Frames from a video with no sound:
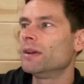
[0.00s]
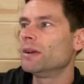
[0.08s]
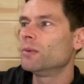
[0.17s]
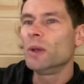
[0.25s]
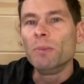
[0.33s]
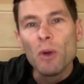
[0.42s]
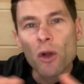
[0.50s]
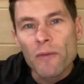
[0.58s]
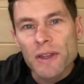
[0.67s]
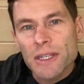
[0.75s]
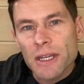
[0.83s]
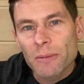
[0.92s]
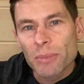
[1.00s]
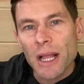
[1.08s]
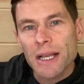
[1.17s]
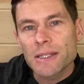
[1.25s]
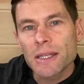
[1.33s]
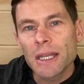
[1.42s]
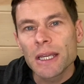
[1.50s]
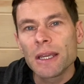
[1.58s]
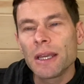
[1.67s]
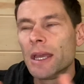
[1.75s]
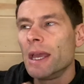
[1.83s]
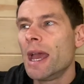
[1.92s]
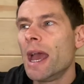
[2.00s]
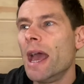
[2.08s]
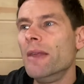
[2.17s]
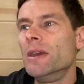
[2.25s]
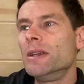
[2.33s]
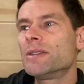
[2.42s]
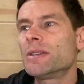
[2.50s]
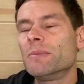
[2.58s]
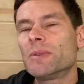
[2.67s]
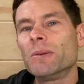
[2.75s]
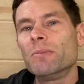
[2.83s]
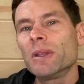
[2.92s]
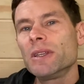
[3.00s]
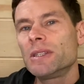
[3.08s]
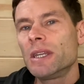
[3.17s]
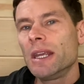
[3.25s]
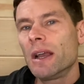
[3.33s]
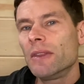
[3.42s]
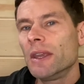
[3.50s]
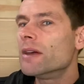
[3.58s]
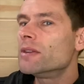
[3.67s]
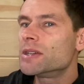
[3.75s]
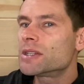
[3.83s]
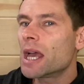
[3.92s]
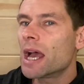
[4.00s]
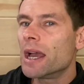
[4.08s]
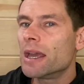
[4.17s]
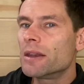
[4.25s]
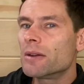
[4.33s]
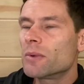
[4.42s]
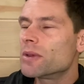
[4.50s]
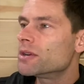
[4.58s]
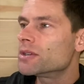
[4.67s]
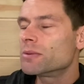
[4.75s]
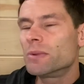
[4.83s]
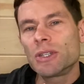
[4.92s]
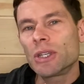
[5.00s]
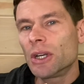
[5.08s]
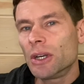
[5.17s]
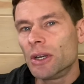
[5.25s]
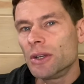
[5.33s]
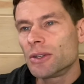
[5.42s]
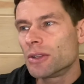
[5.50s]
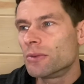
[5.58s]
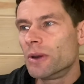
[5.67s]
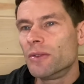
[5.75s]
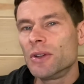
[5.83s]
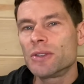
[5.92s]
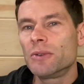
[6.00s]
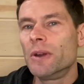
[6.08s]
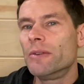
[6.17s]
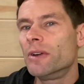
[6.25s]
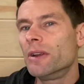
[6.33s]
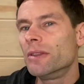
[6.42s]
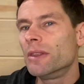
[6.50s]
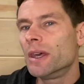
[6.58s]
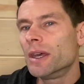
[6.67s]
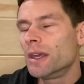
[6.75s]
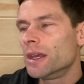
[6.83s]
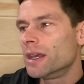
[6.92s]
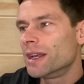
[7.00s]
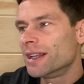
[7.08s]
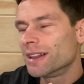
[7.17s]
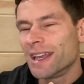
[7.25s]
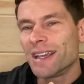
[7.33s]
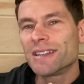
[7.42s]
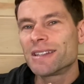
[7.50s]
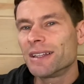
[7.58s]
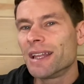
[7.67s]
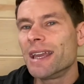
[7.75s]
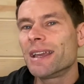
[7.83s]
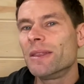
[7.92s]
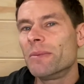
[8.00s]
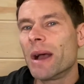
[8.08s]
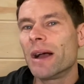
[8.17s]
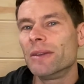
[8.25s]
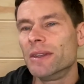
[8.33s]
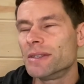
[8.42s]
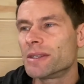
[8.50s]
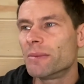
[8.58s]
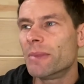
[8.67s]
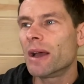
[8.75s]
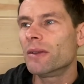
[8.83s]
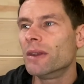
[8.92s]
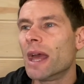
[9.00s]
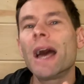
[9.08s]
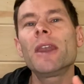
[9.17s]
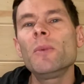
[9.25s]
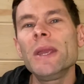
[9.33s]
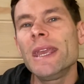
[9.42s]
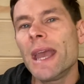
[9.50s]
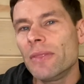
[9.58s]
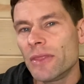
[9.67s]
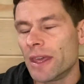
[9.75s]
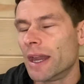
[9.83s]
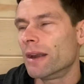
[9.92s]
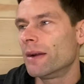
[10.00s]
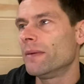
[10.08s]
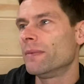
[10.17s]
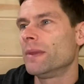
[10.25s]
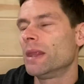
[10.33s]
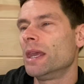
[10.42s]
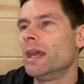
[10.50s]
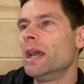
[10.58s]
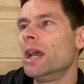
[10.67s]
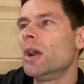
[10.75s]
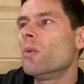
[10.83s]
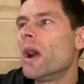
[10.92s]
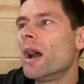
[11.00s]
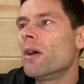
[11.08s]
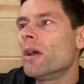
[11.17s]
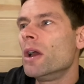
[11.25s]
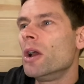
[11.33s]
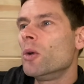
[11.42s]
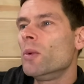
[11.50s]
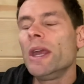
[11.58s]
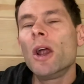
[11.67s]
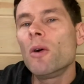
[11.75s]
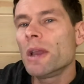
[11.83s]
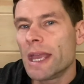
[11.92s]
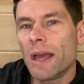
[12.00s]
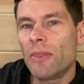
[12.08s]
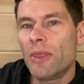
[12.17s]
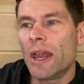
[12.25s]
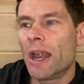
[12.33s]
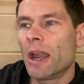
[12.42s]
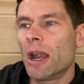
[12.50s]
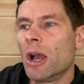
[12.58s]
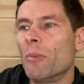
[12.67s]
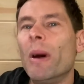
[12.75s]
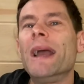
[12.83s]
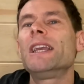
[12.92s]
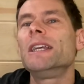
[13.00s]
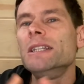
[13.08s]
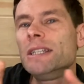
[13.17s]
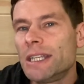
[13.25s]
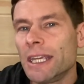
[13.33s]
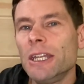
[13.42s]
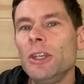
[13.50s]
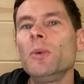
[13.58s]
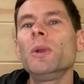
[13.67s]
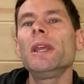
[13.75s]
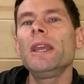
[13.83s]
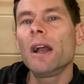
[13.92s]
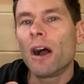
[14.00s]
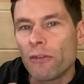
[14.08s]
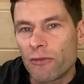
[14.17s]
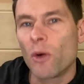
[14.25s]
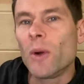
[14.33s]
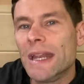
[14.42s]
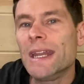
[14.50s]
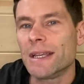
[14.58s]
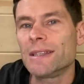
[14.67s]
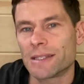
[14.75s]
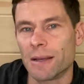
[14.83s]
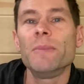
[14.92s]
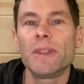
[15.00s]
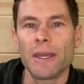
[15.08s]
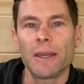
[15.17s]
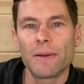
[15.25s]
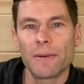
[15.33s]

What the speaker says: we move into complexity, and there's some simplicity on the other side where there's a return to the river is the river and the lake is the lake and the mountain is the mountain. How do we get there? Well, we don't get there by continually avoiding something.